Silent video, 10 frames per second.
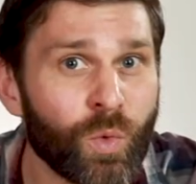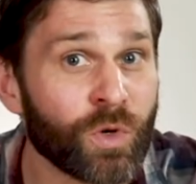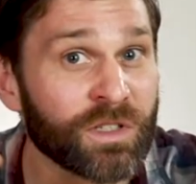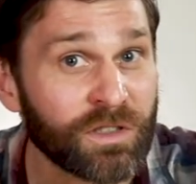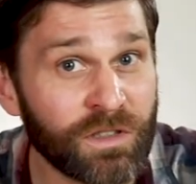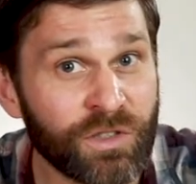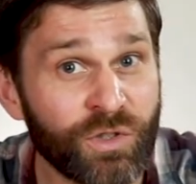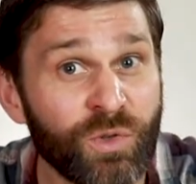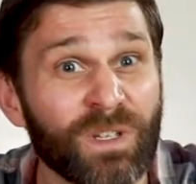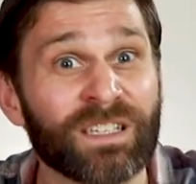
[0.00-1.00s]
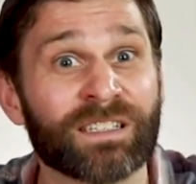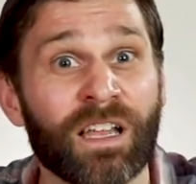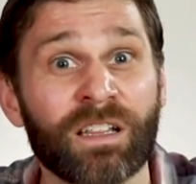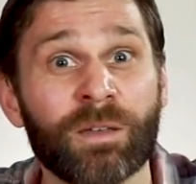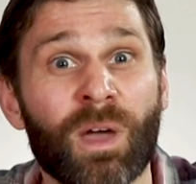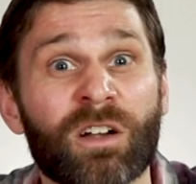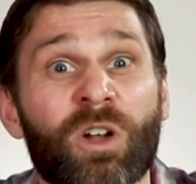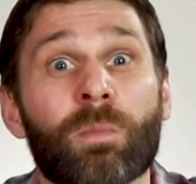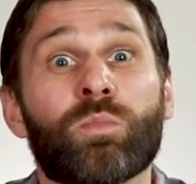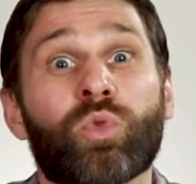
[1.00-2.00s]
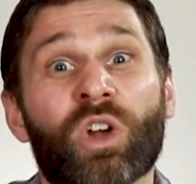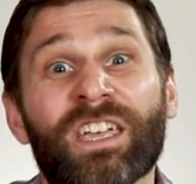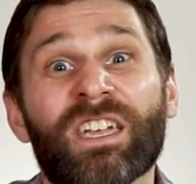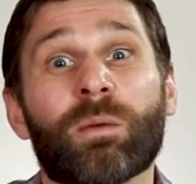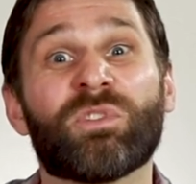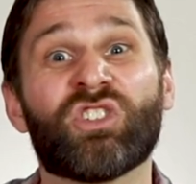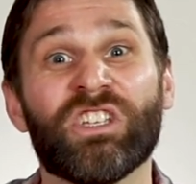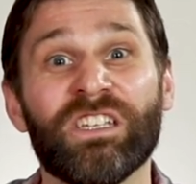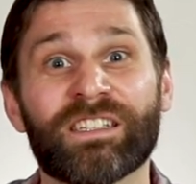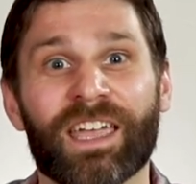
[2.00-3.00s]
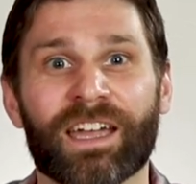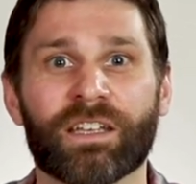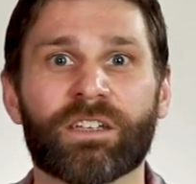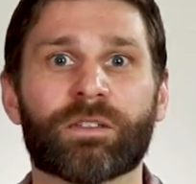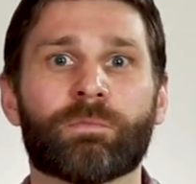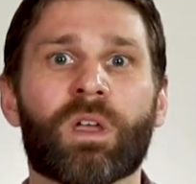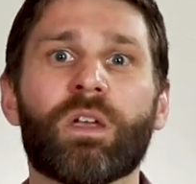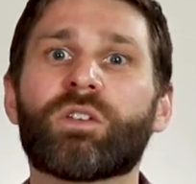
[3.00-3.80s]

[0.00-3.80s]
whereas Ezhu uh, is slightly better at breaking up qi stagnation,